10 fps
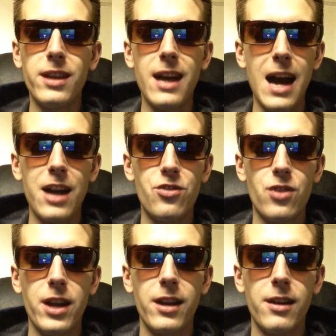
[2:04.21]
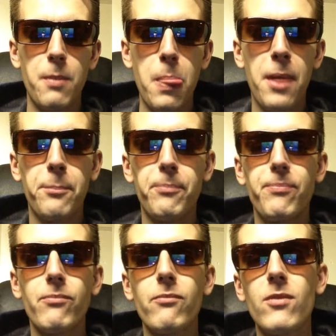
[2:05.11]
dehydrated,
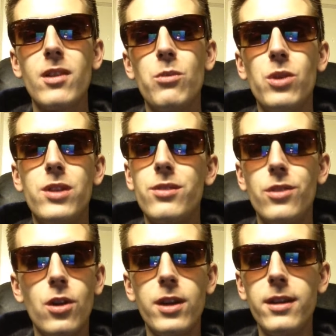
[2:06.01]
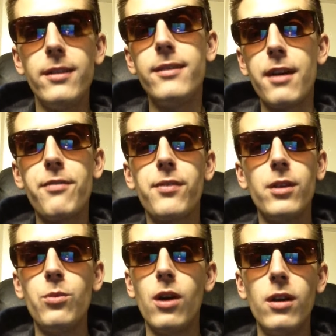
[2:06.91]
which you know he, he
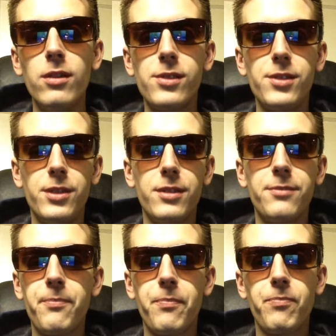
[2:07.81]
definitely was. You know,